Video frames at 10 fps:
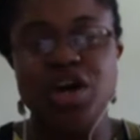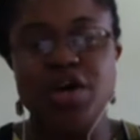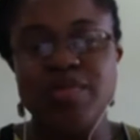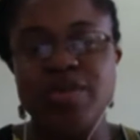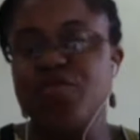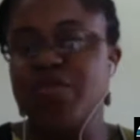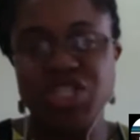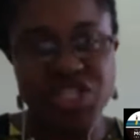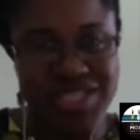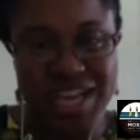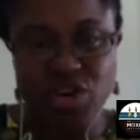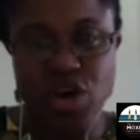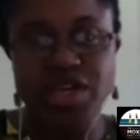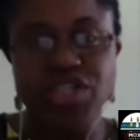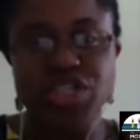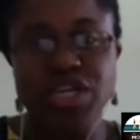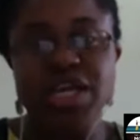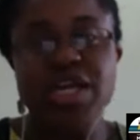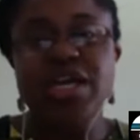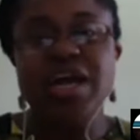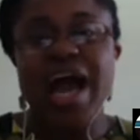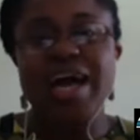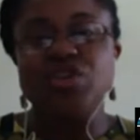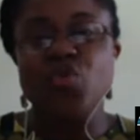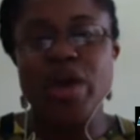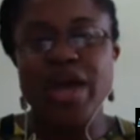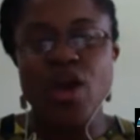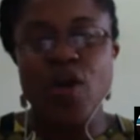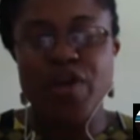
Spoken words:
information technology, as a way of